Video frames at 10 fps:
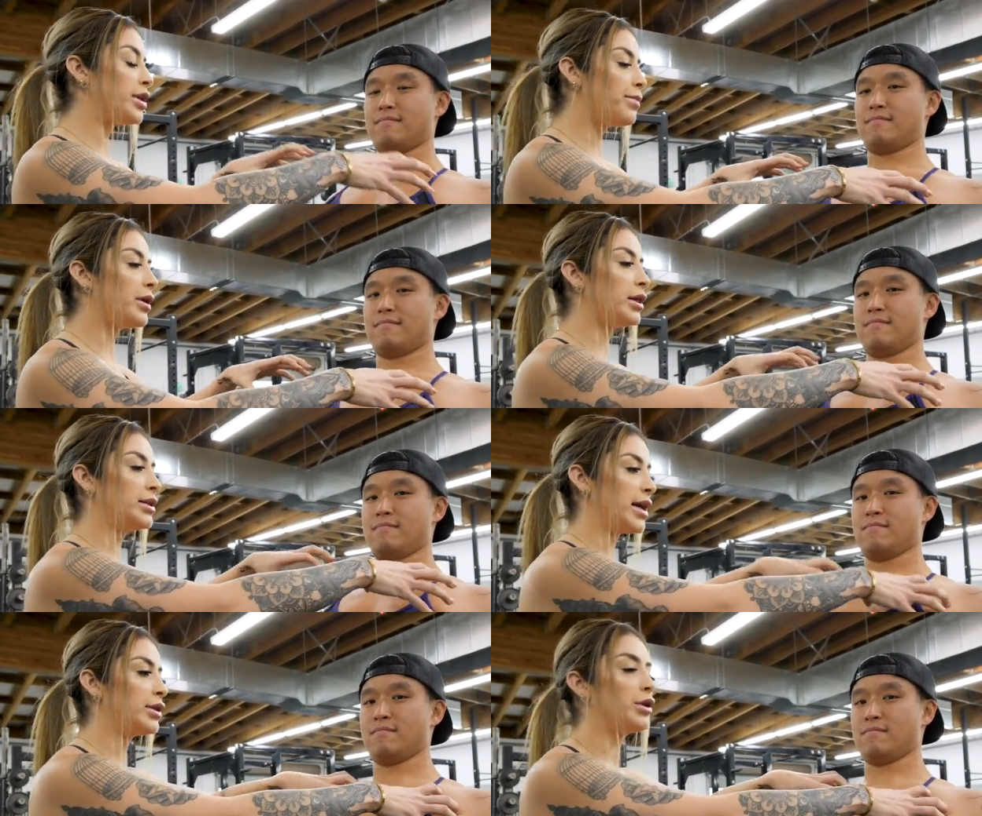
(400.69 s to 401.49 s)

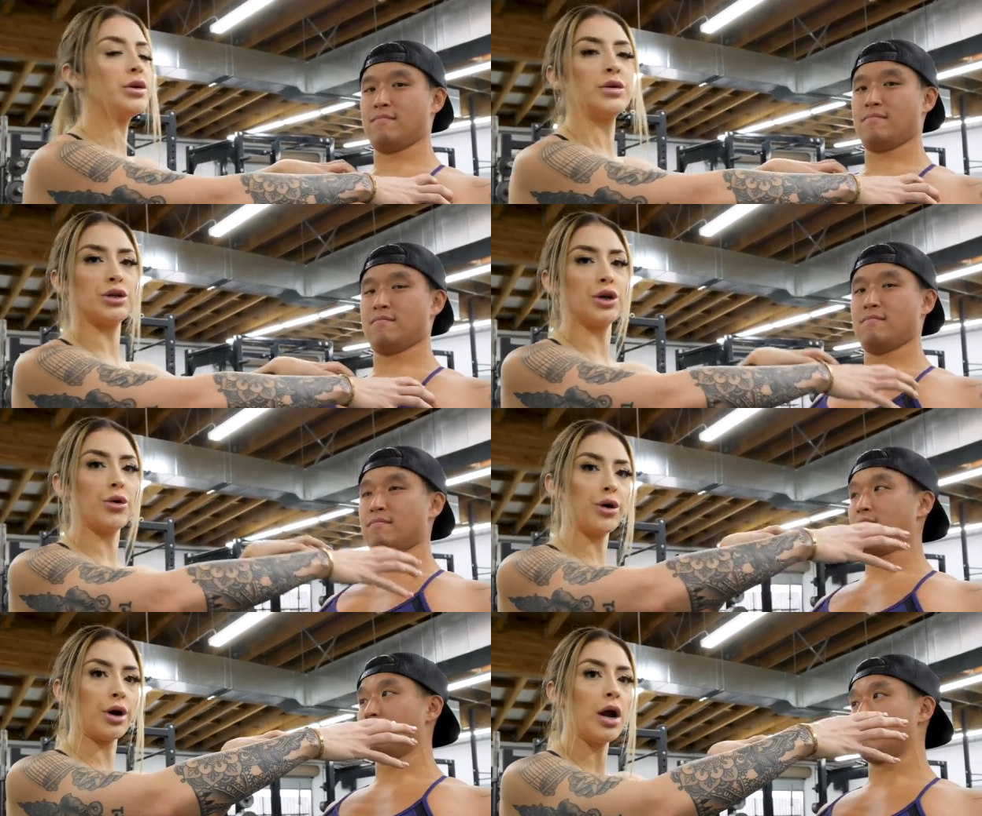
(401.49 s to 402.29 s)
Speaker 1: typically tend to use
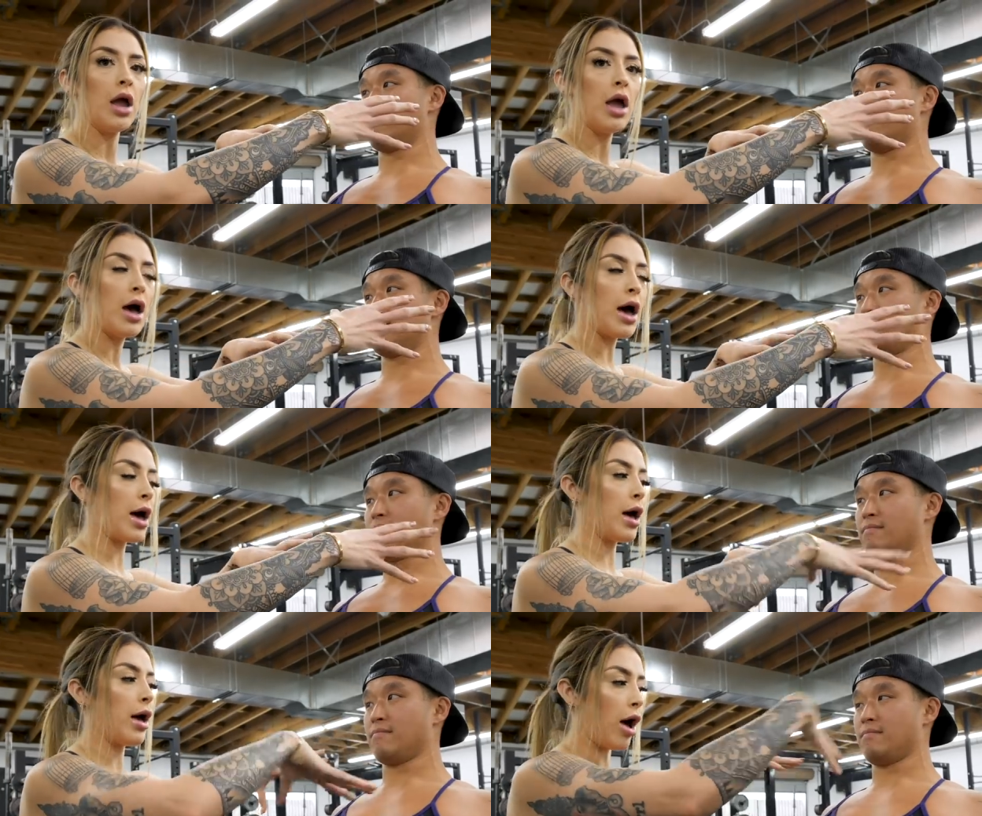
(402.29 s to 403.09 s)
your...
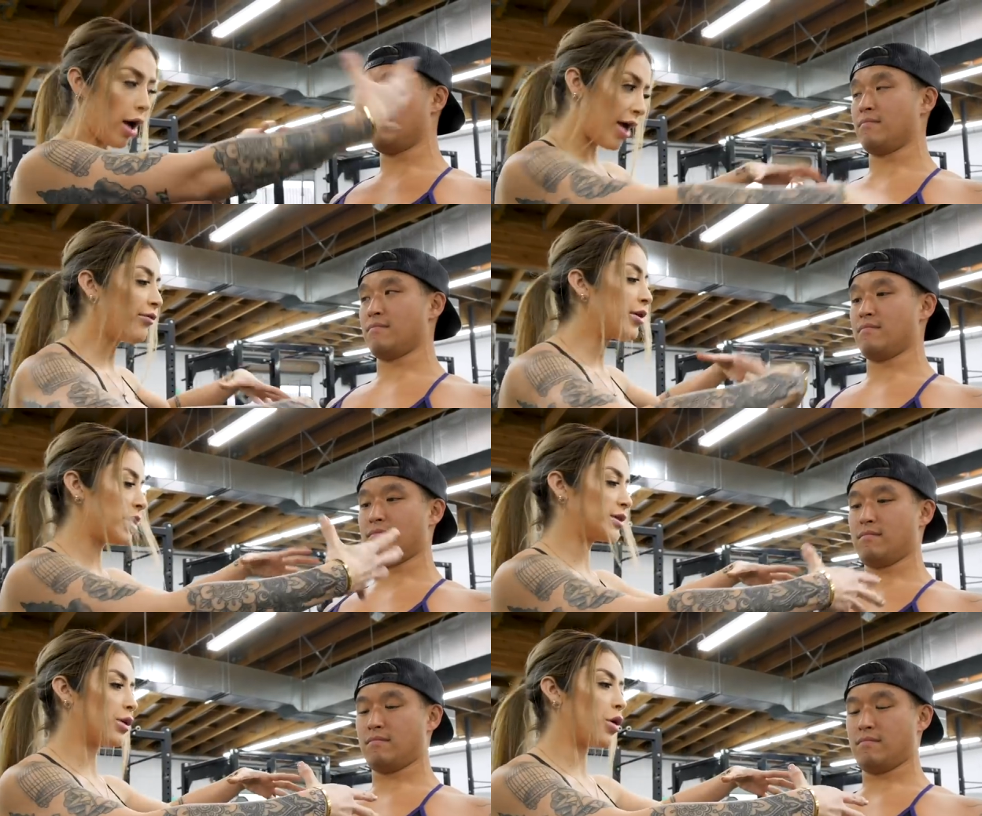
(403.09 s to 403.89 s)
every
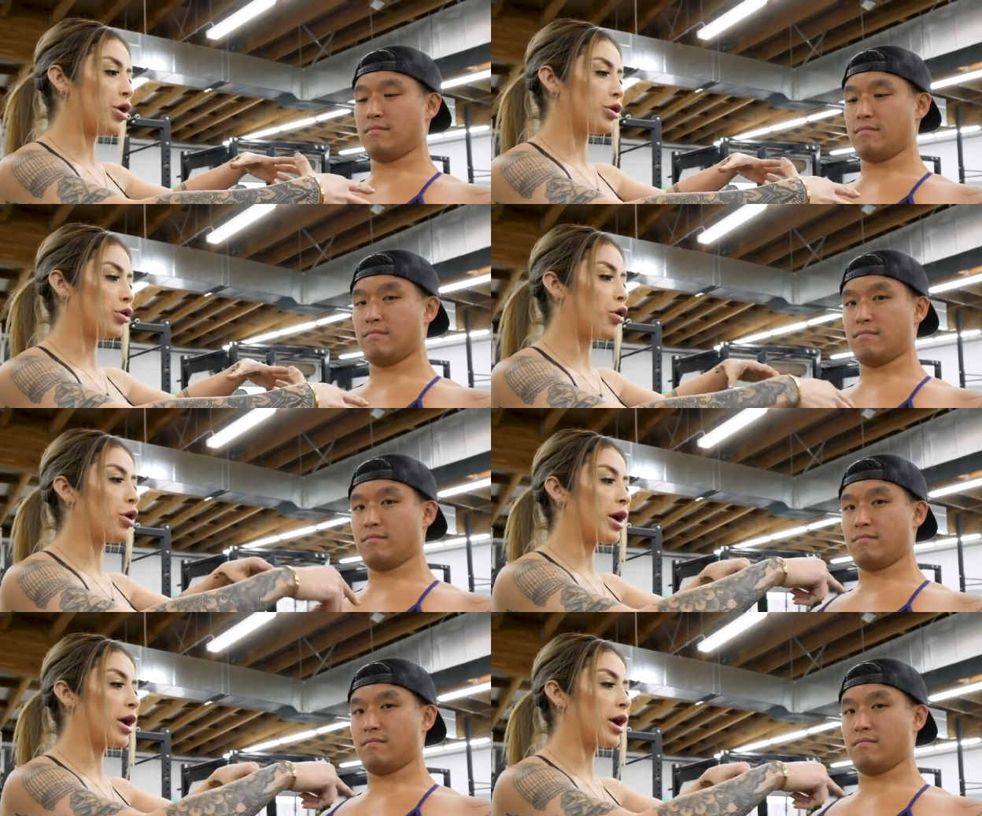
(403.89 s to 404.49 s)
muscle on your core,